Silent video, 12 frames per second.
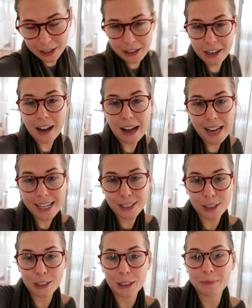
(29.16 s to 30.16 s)
the guy has
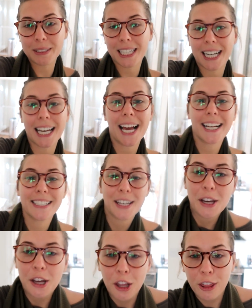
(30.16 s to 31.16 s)
just come to collect
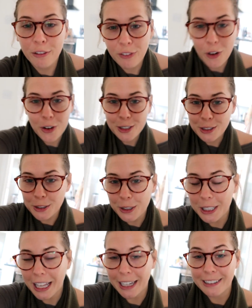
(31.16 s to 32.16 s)
the
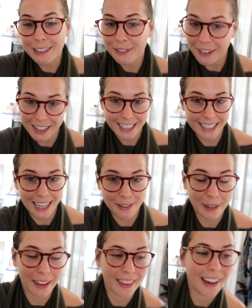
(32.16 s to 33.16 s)
Vauxhall and I was very sad
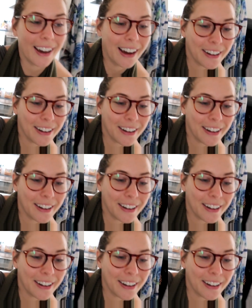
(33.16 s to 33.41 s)
about that.